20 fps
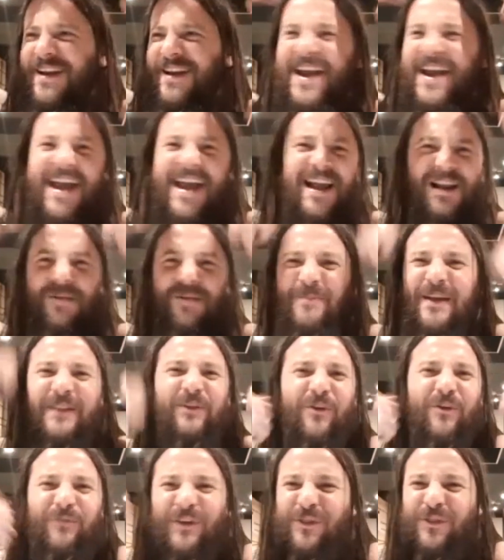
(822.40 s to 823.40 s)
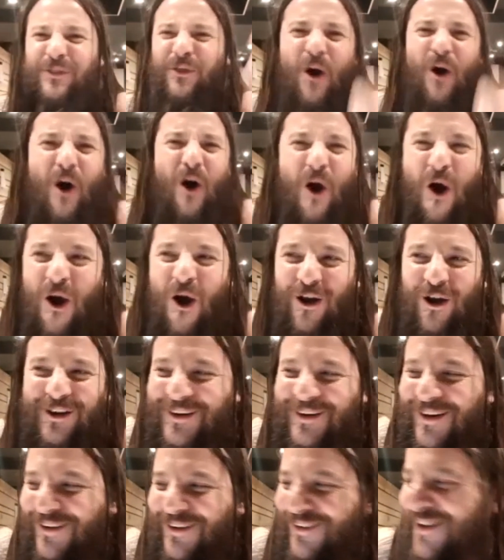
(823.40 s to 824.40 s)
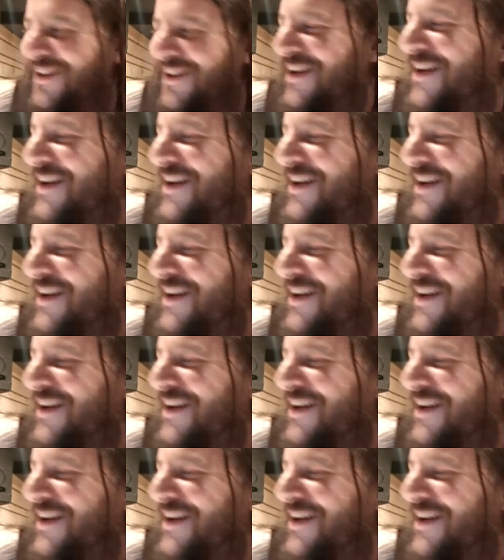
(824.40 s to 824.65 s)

helmet of a dog, you know.